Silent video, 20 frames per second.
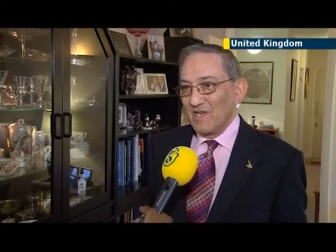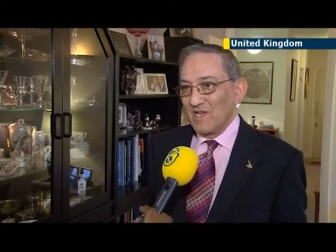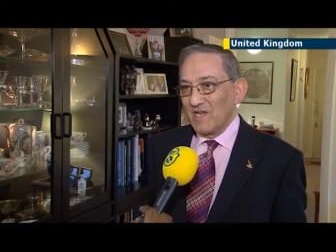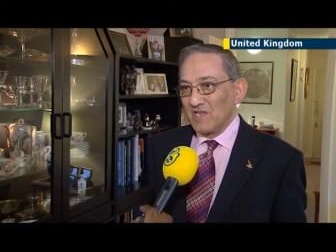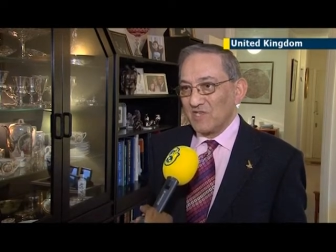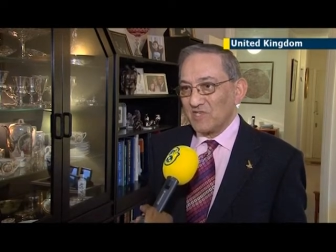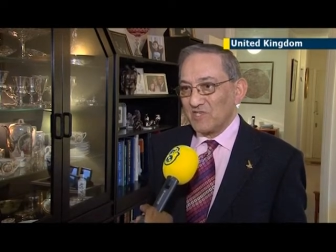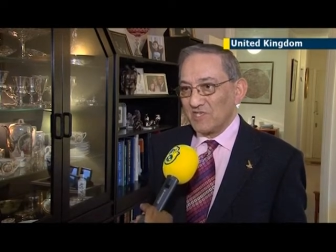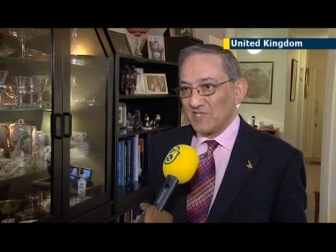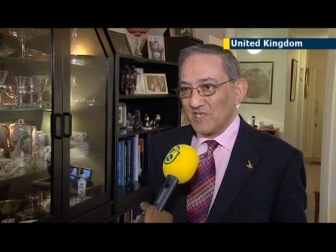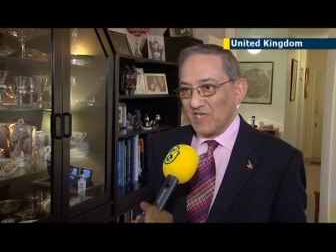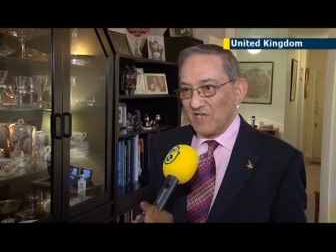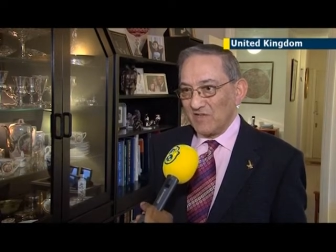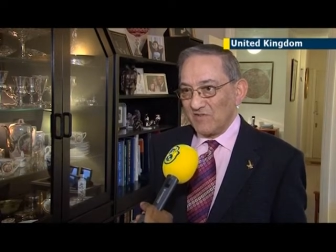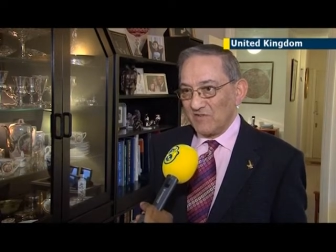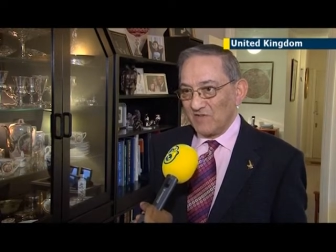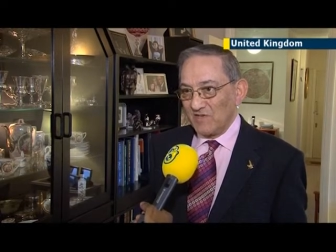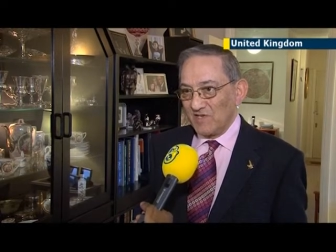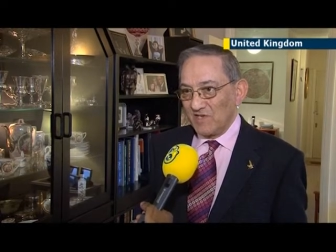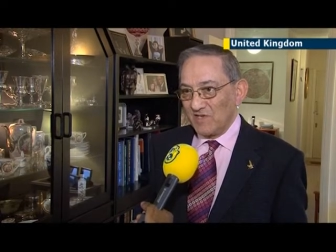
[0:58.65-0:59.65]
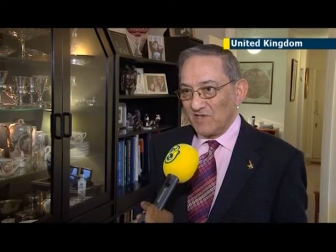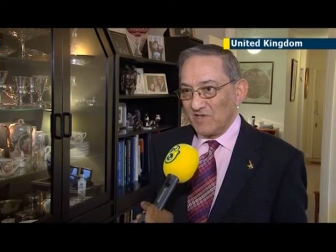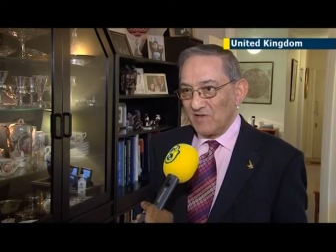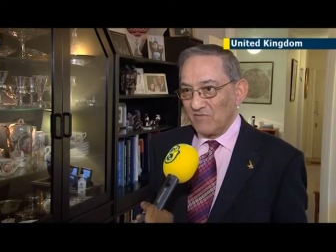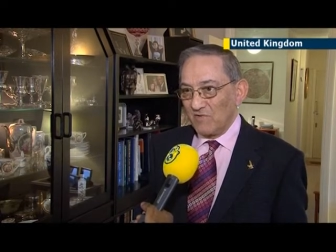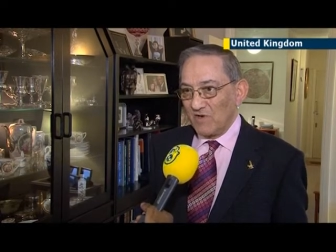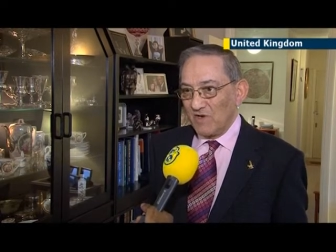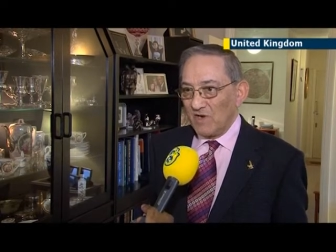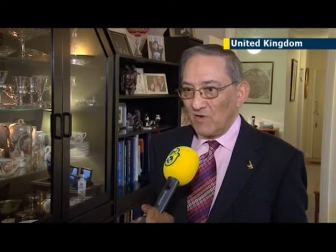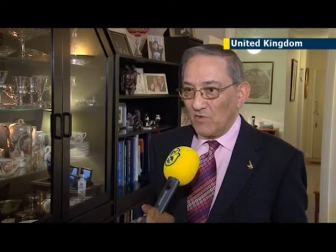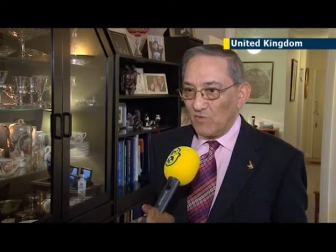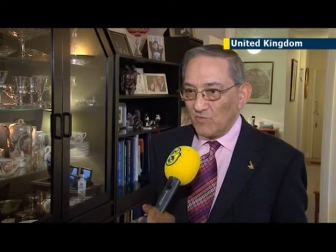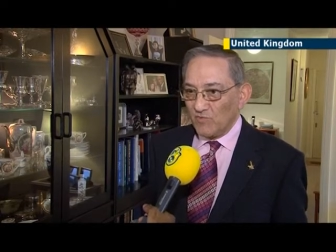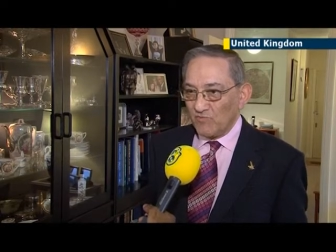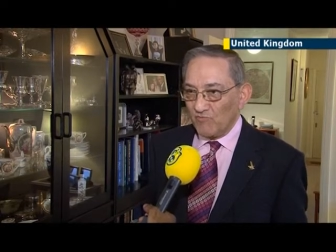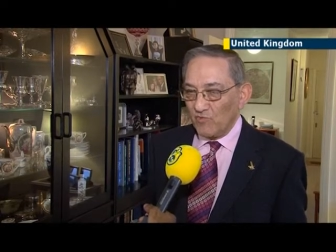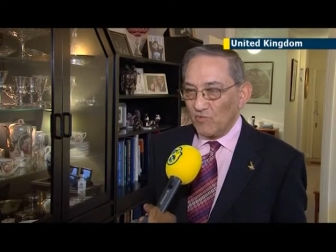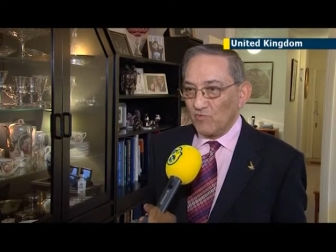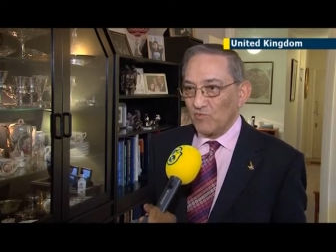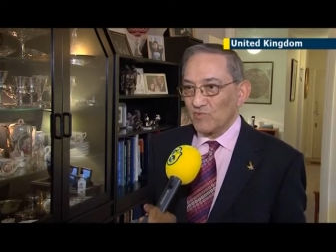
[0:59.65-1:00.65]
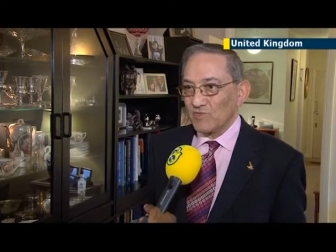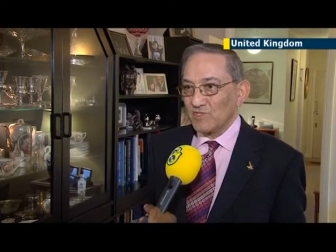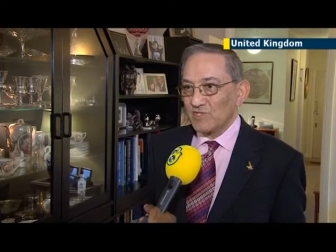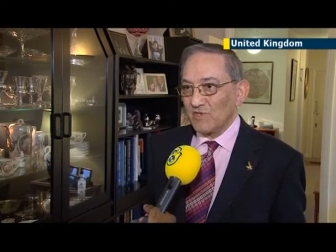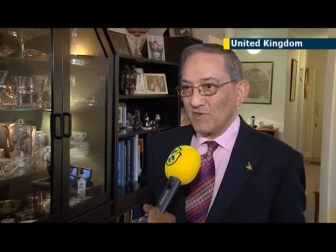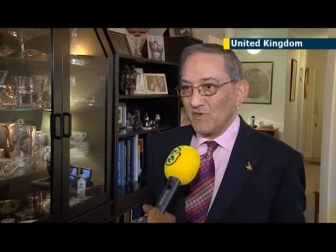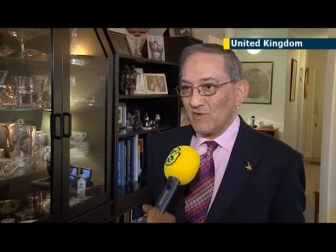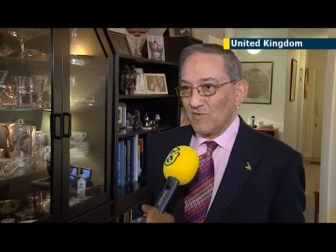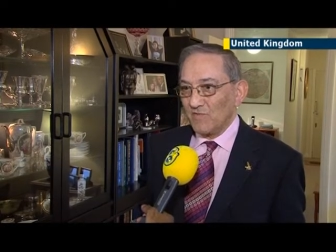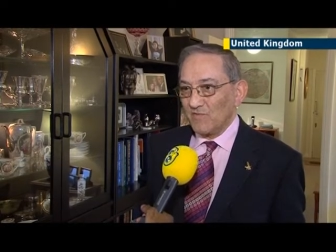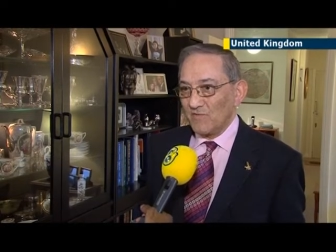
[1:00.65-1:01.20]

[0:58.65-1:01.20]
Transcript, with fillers: uh, to get the old rules